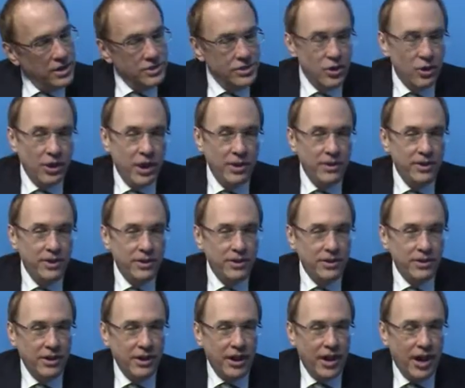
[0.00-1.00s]
So I think
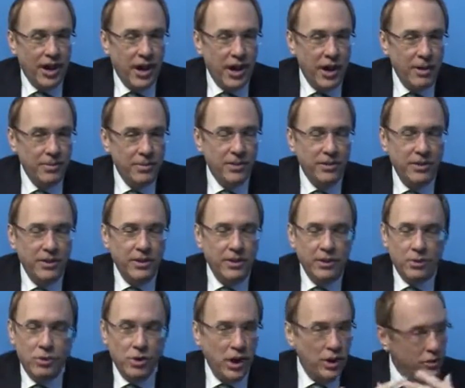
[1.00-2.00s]

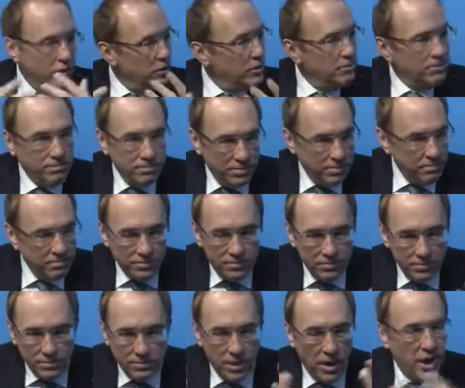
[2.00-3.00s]
there were other
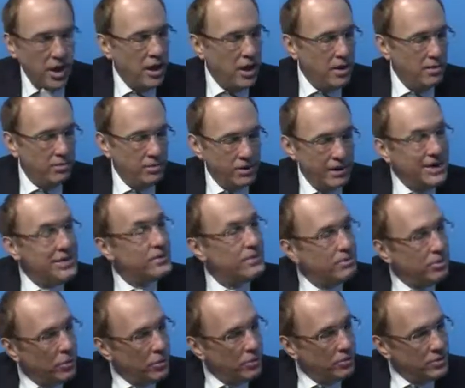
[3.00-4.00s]
less
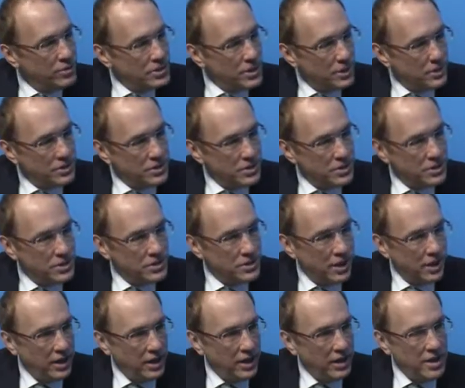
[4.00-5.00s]
important results of the
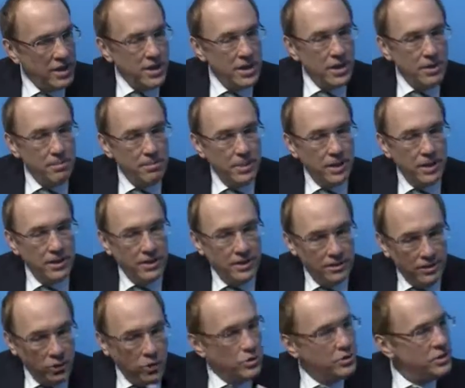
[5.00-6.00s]
study,
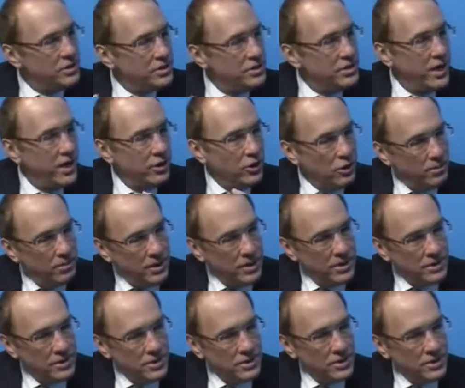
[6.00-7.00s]
but those are the take-home
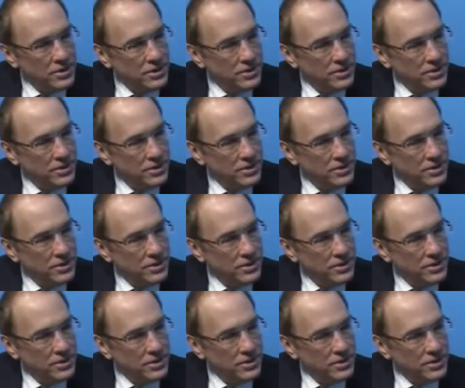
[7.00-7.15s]
messages.